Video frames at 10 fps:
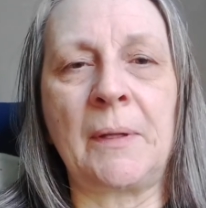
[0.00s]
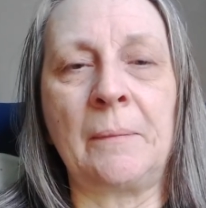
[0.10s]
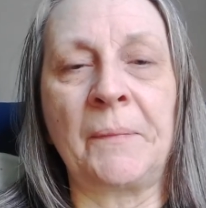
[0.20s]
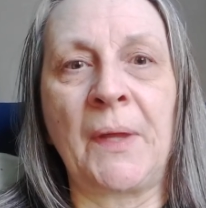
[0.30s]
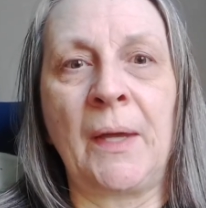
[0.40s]
And
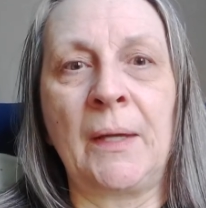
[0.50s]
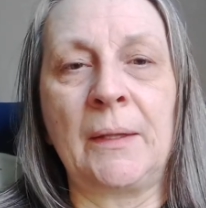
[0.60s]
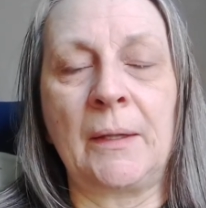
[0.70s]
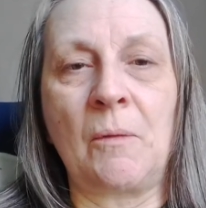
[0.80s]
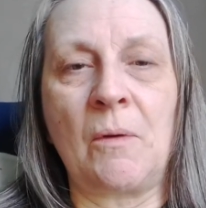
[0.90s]

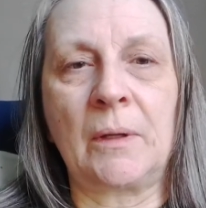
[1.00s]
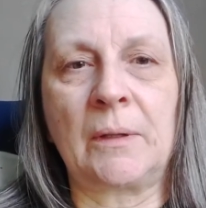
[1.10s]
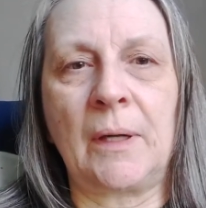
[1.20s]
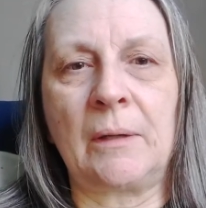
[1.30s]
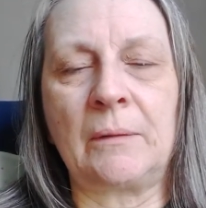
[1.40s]
then I
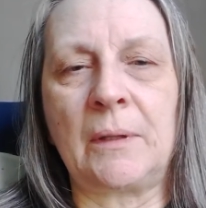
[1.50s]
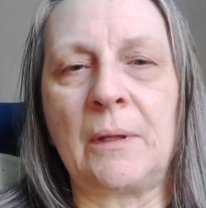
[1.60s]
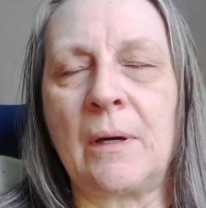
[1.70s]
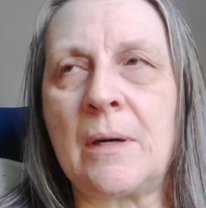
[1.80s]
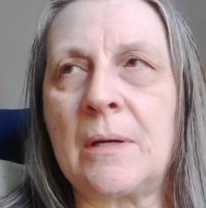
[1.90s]
walked down the
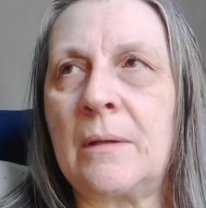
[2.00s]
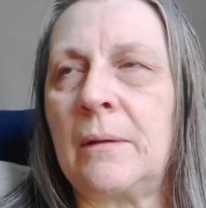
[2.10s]
yard